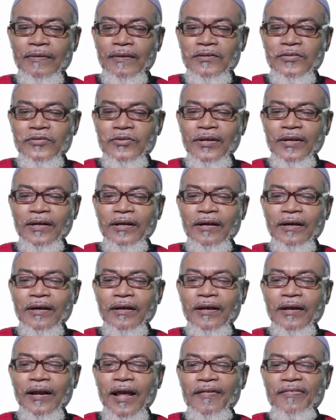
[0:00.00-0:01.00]
string
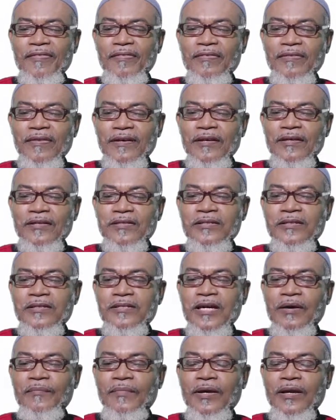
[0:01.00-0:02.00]
length is
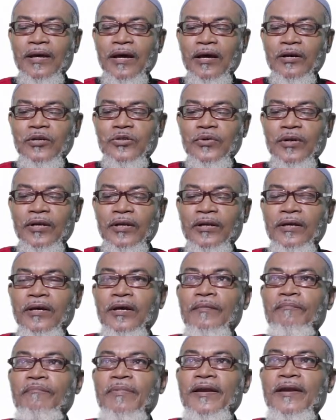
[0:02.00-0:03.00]
determined actually
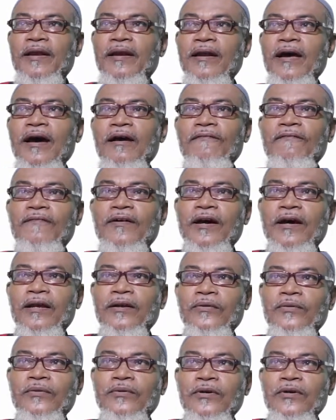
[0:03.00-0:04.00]
by the null
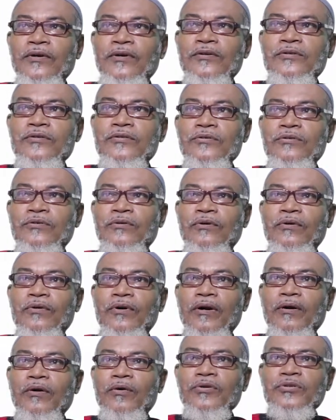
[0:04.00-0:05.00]
value. So
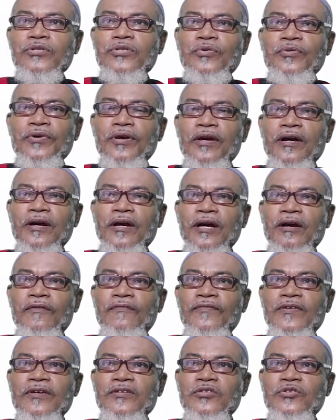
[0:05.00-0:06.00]
also we
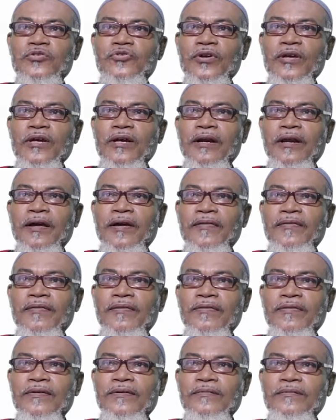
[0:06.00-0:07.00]
have the string
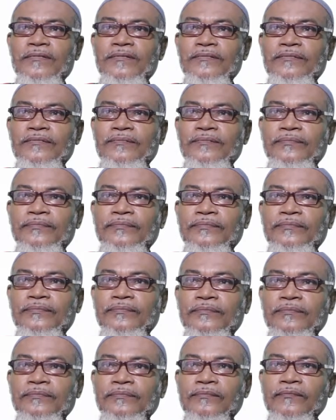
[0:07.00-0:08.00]
length,
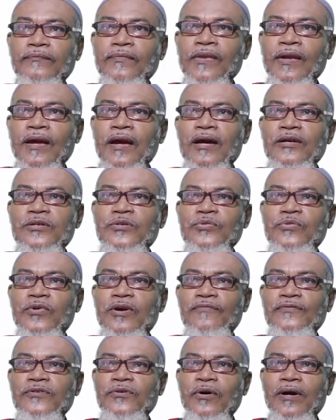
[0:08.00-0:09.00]
as we
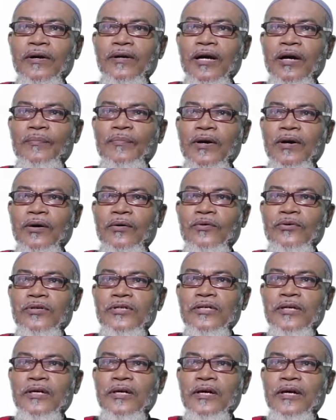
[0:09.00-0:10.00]
have talked
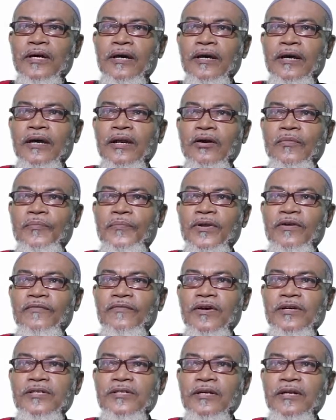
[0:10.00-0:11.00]
about in our
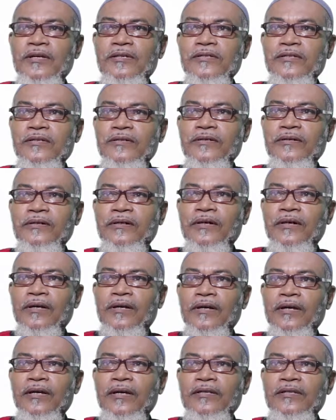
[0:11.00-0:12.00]
previous lesson.
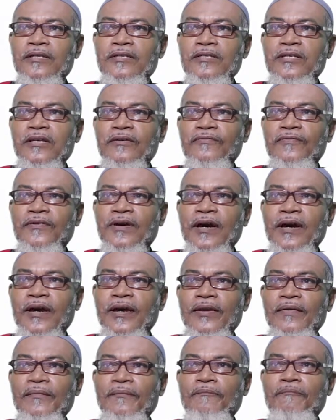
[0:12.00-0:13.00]
It is
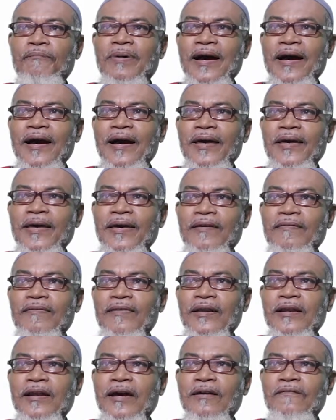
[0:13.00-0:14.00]
defined by
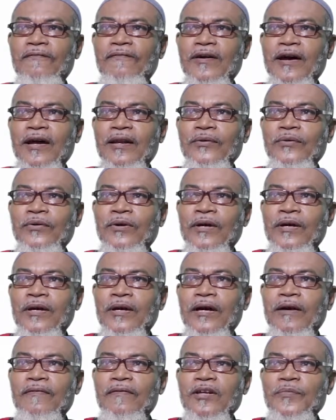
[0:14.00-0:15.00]
the null value,
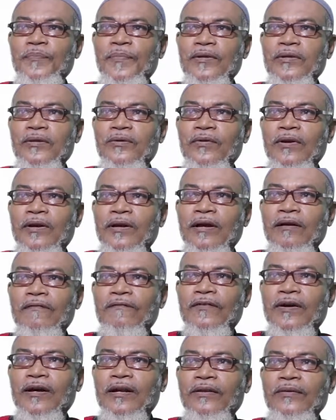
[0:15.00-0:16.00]
and that particular null
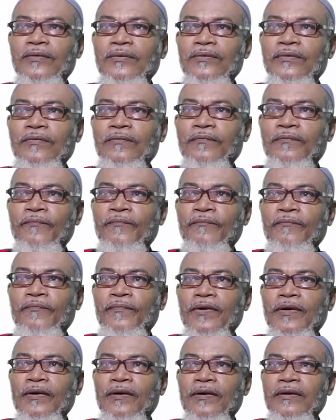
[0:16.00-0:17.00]
value,
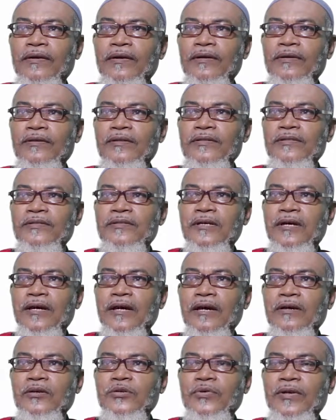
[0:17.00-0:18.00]
it is
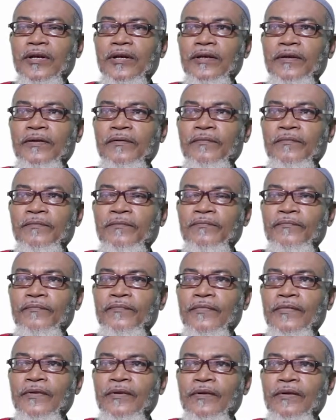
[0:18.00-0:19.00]
actually
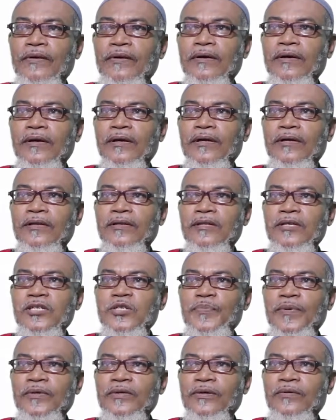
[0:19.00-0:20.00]

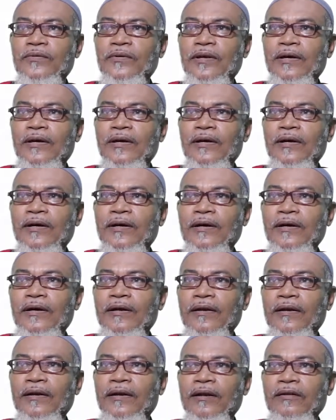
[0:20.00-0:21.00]
this particular
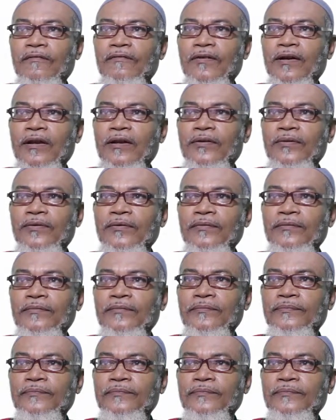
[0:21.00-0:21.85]
null value.